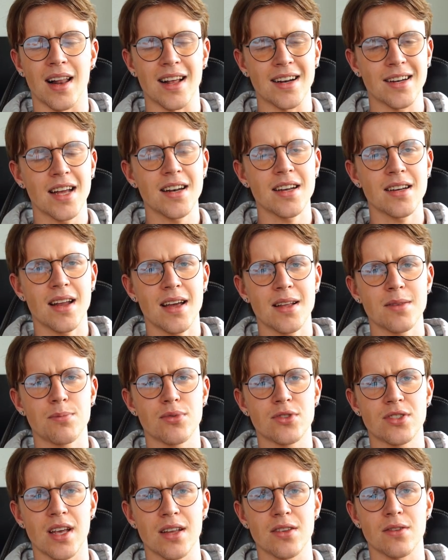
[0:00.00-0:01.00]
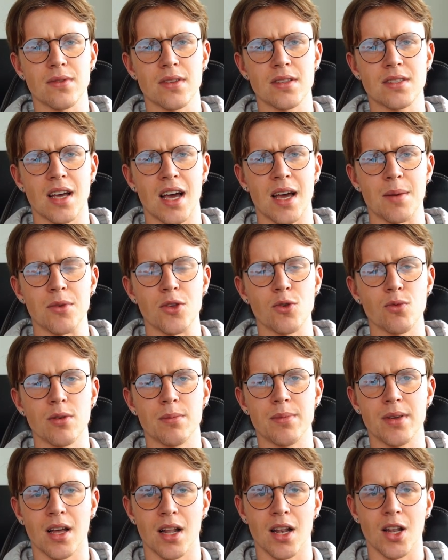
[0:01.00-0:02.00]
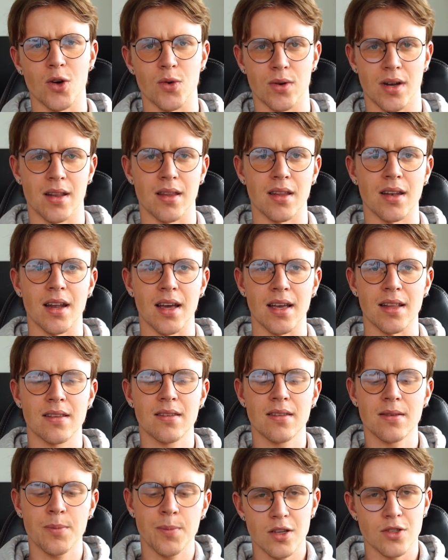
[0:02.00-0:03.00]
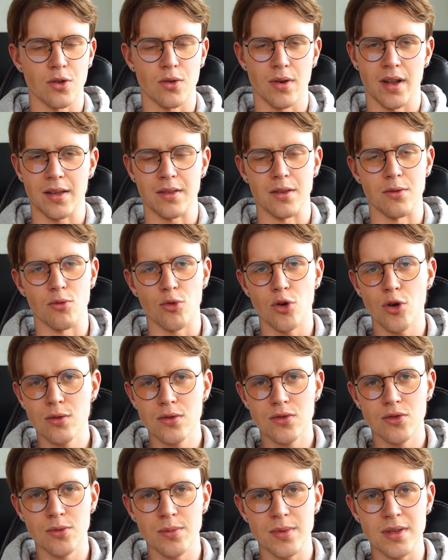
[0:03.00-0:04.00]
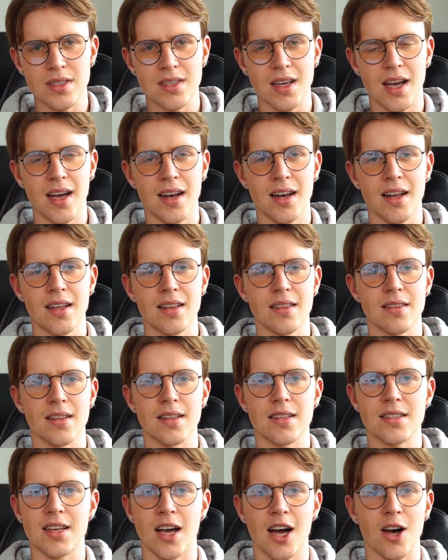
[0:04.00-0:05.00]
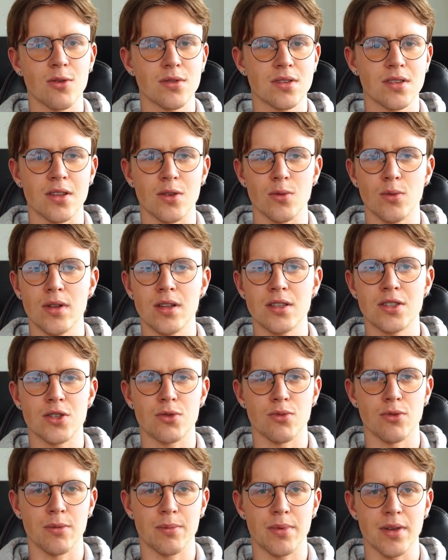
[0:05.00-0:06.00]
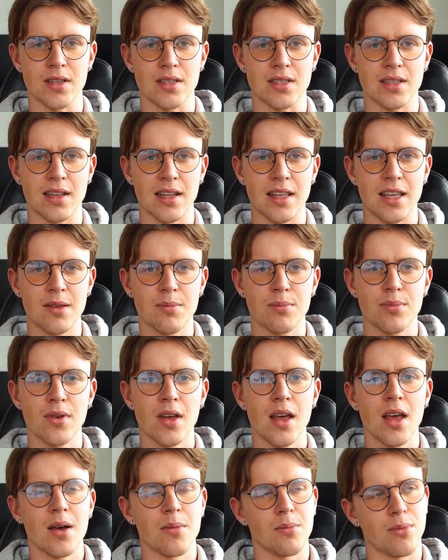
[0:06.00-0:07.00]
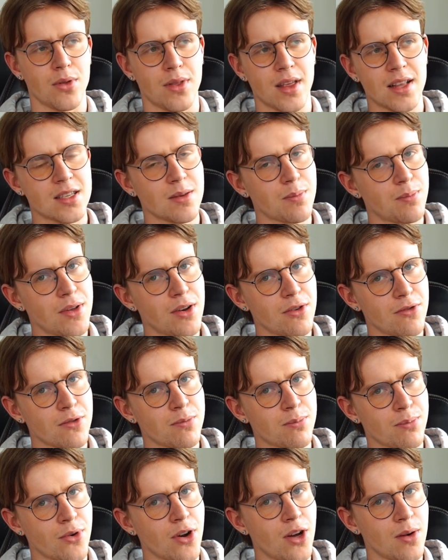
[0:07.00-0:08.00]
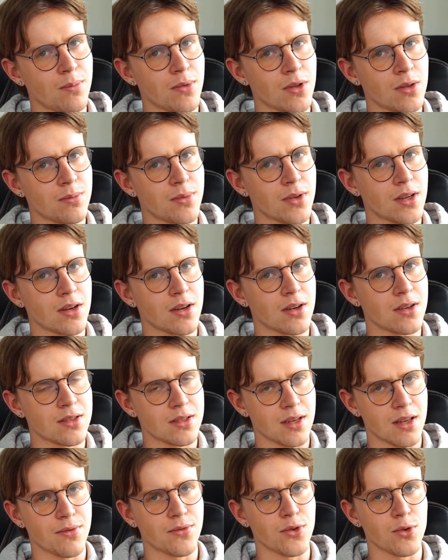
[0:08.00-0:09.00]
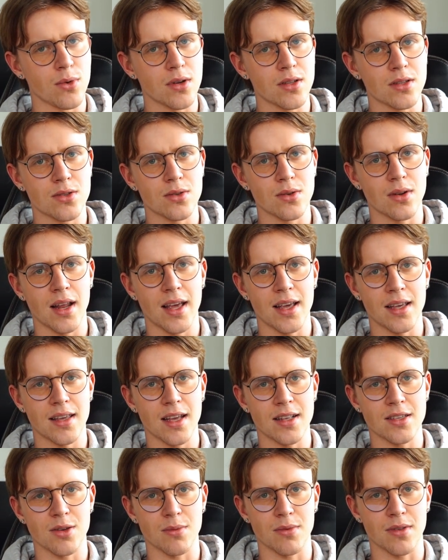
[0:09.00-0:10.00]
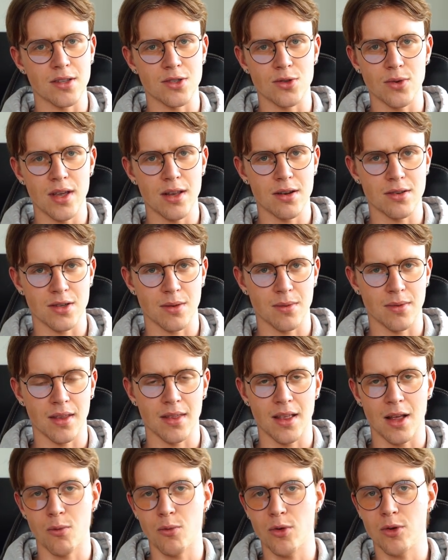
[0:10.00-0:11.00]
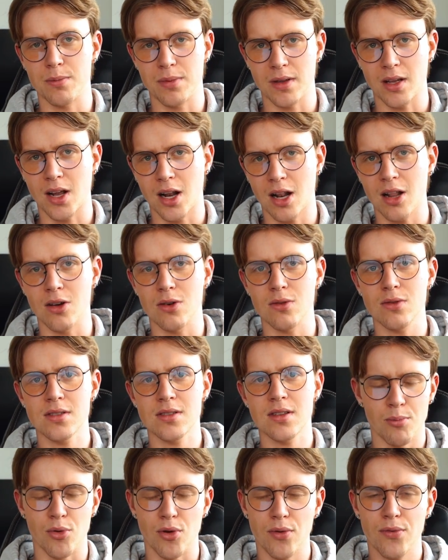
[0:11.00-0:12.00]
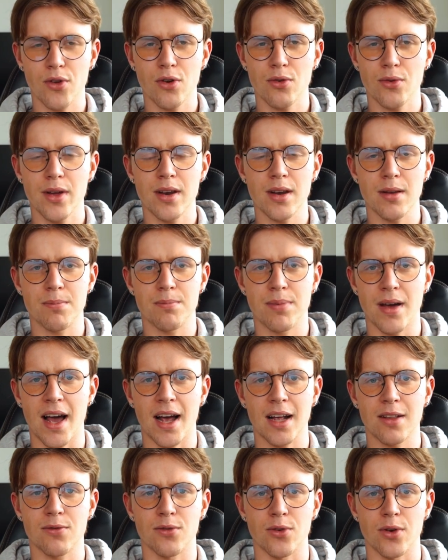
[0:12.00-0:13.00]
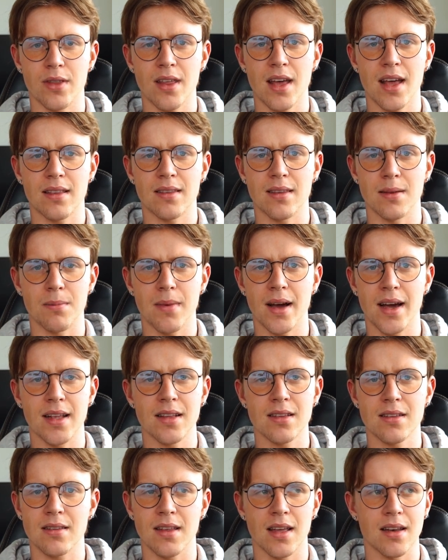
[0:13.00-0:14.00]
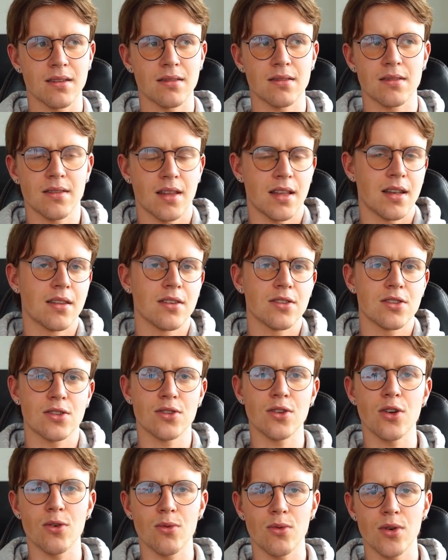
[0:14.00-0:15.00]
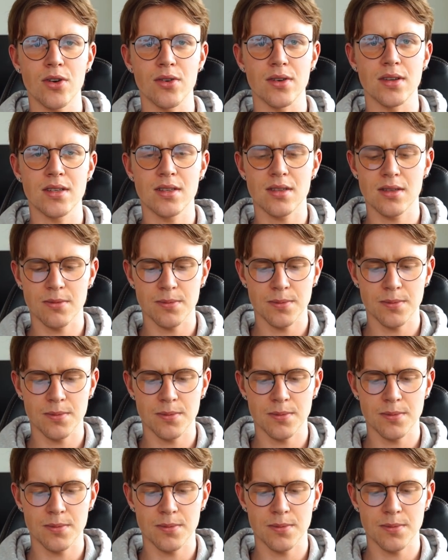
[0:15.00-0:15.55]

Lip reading: Like 99% of the time you will be alone at the night. So like the roads will be silent, the towns and the villages will be asleep. But that's a bit of a problem because if you want to like get something to eat or something, that will be closed. But if you're already packed for that in mind, then there's no worries.